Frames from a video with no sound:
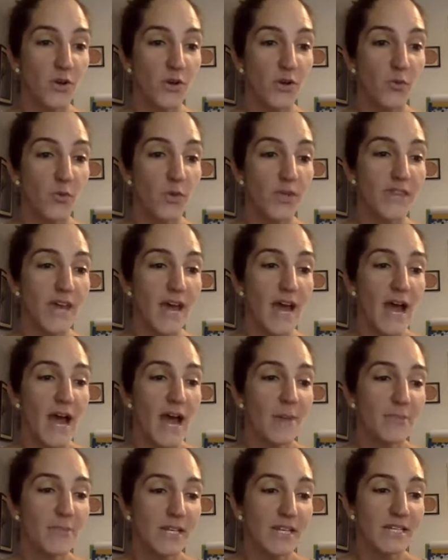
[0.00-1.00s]
with
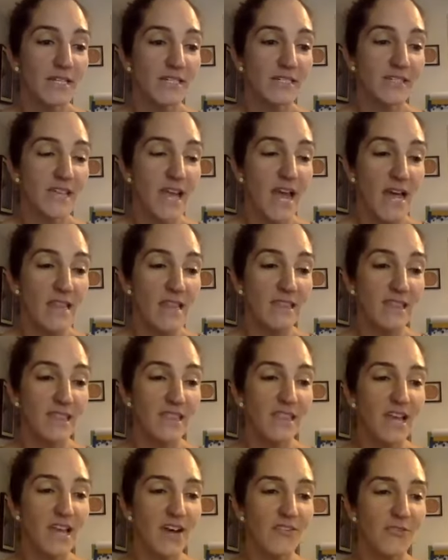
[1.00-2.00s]
happiness
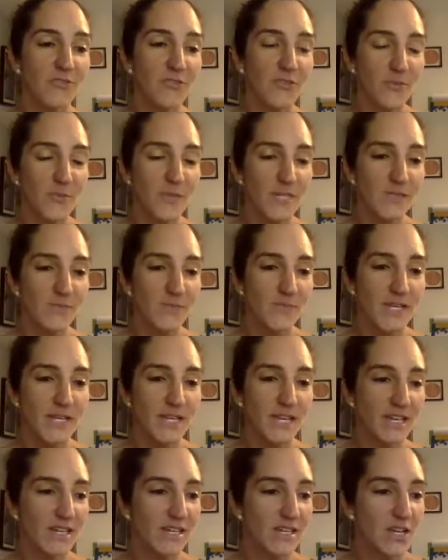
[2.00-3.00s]
and love for Miss
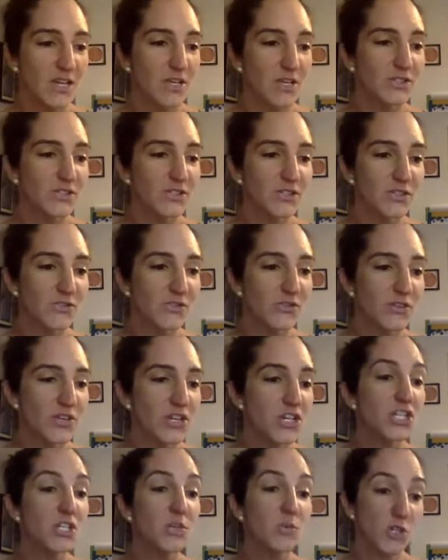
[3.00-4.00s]
Binny. Soon
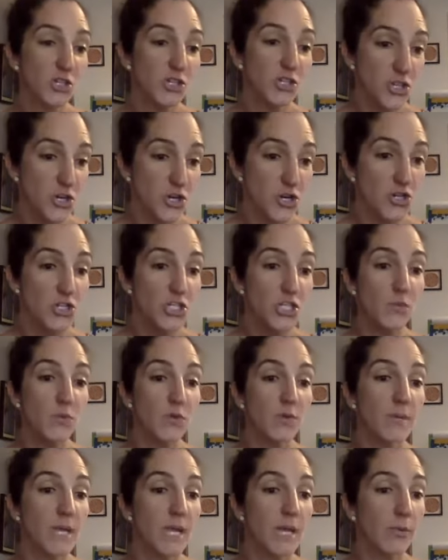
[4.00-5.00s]
she was sure she
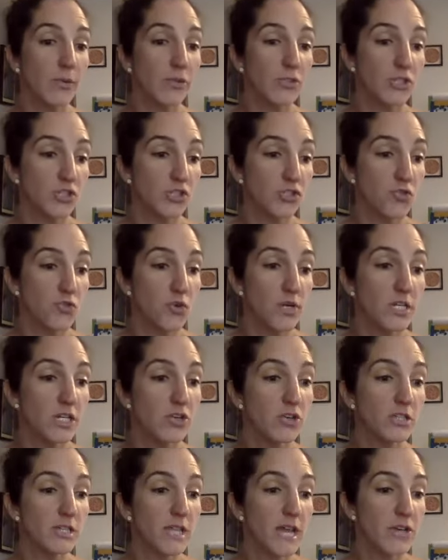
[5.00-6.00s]
would be able to join
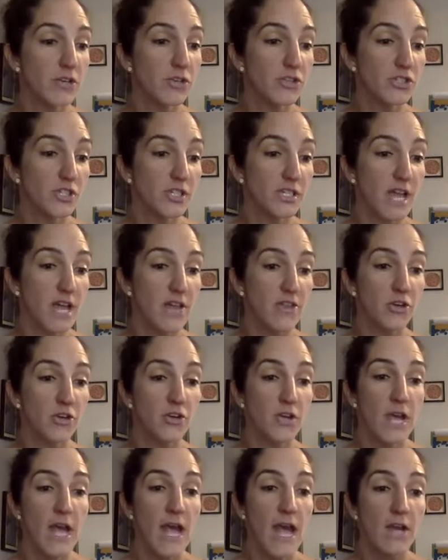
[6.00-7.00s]
her letters together
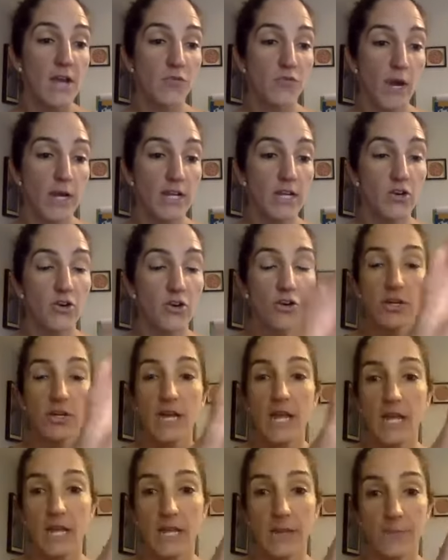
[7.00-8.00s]
and write her
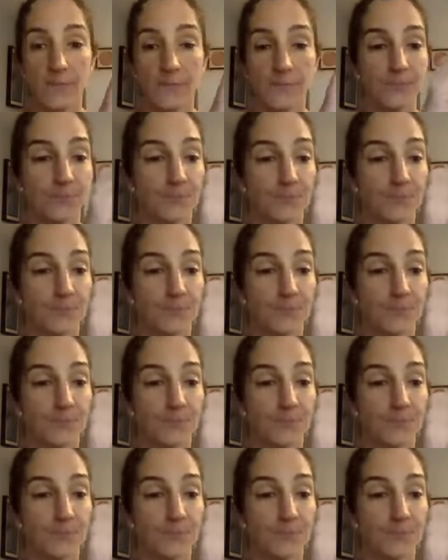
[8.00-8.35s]
name